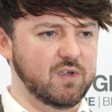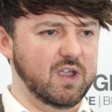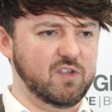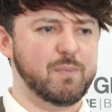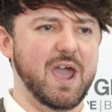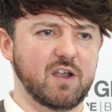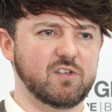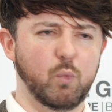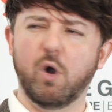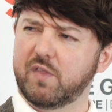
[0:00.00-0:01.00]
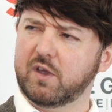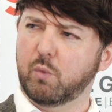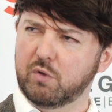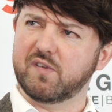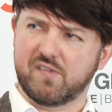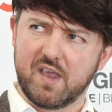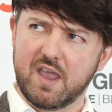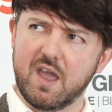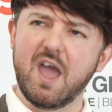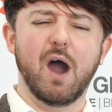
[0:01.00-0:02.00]
expect and what are they going to want to
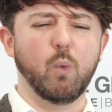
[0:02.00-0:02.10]
see,